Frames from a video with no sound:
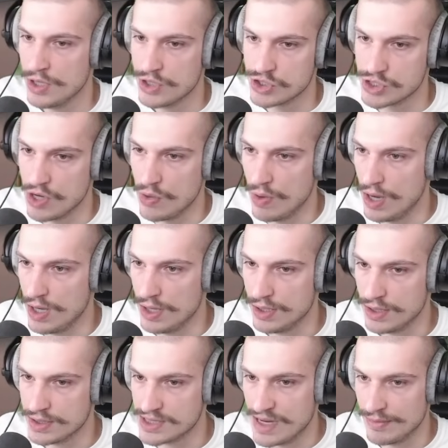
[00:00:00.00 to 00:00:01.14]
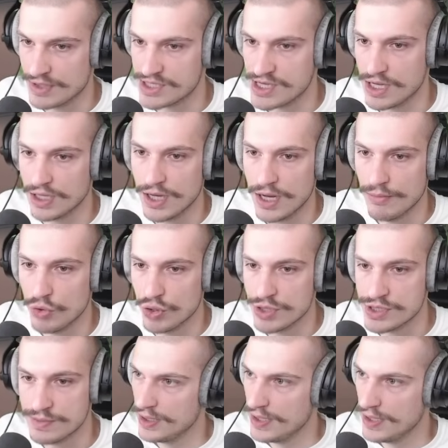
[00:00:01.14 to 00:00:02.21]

So, it's time to say goodnight, boys.